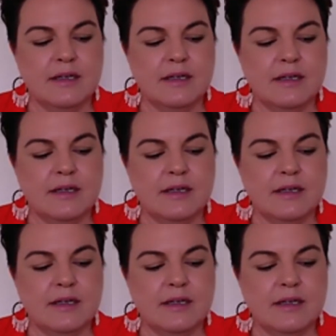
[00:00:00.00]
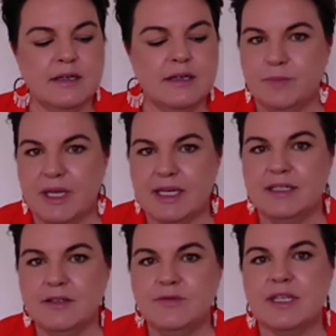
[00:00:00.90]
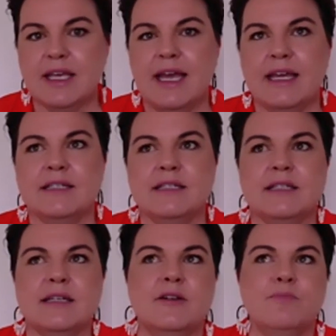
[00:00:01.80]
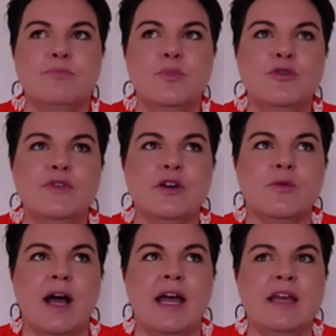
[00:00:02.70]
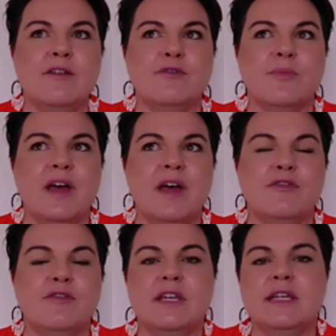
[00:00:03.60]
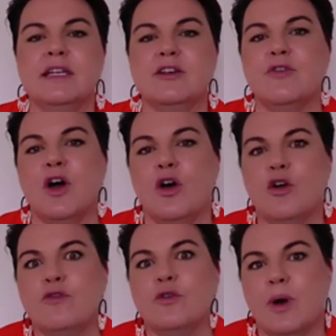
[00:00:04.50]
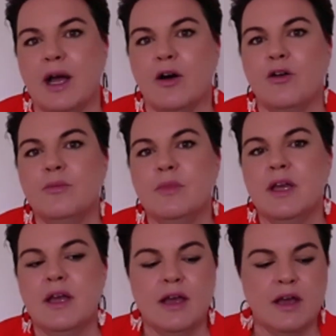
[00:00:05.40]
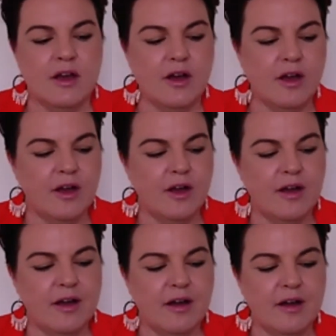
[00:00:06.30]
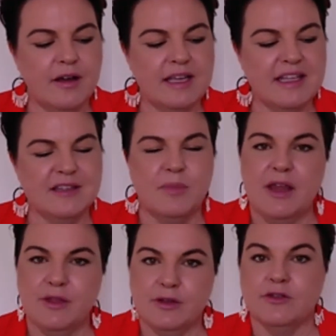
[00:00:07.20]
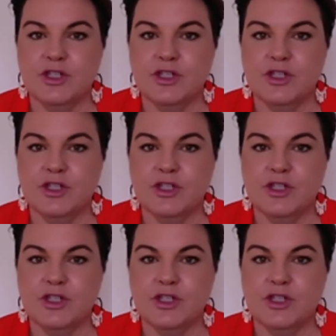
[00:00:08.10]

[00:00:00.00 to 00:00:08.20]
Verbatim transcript: autistic perspectives and moving away from that feeling of overwhelm in the pathological